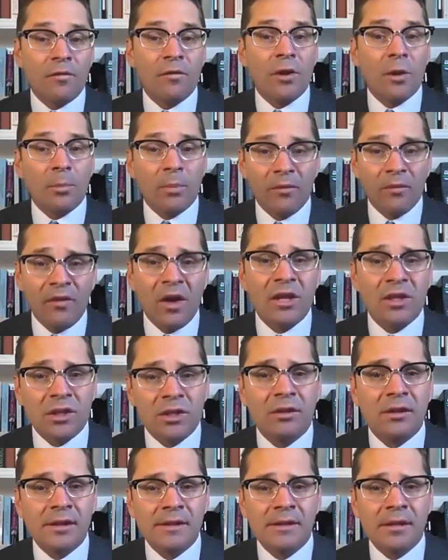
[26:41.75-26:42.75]
their
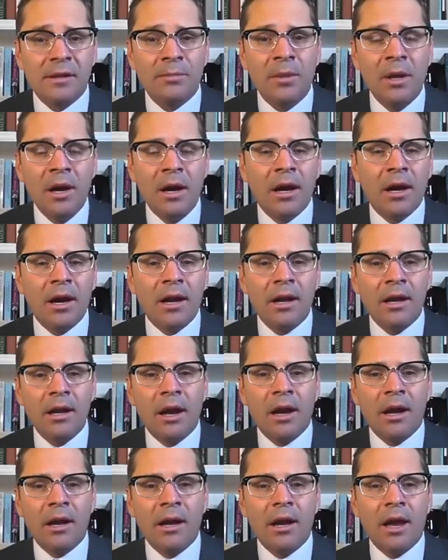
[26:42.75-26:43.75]
professionalism
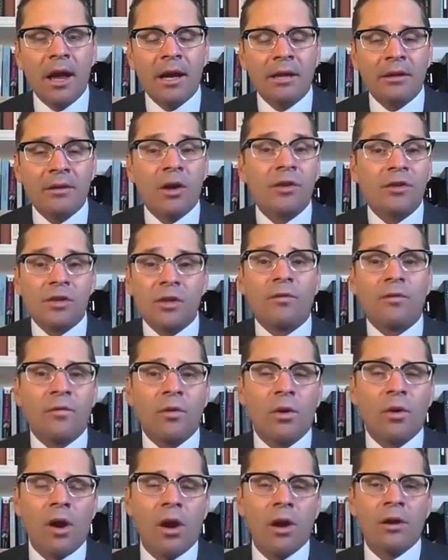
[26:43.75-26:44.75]
and also
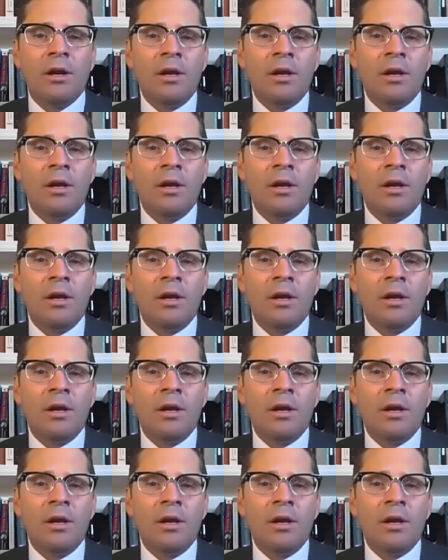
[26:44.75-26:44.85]
for